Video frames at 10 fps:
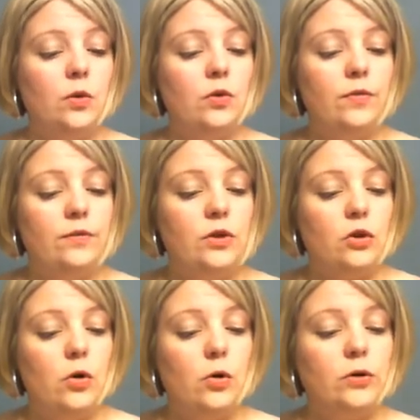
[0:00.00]
roof of the
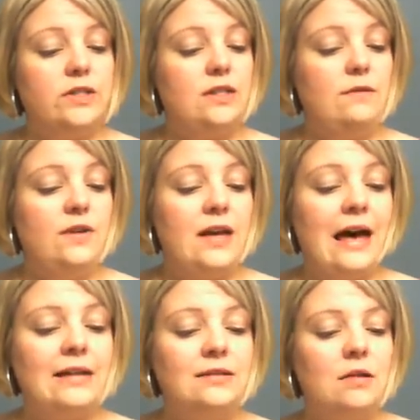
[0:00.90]
local
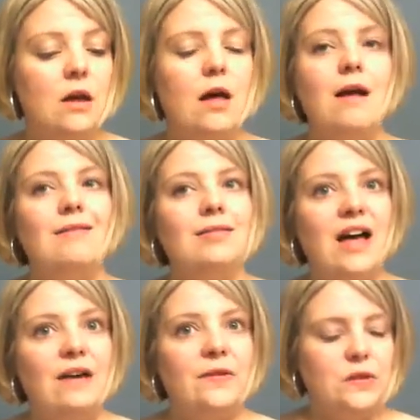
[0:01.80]
CVS.
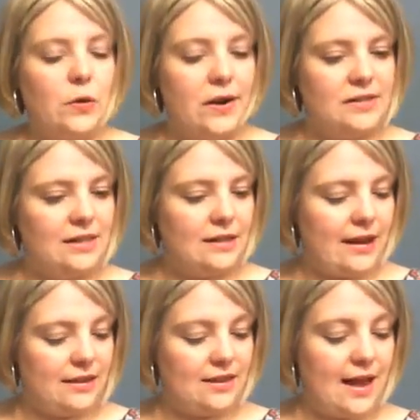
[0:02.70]
Life is crazy
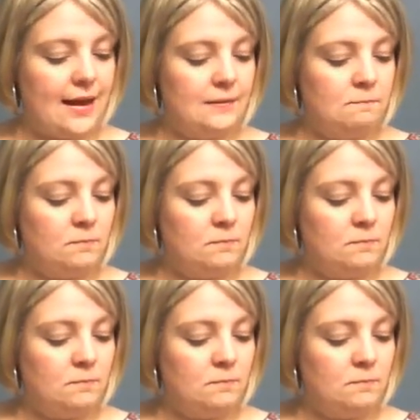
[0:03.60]
like that.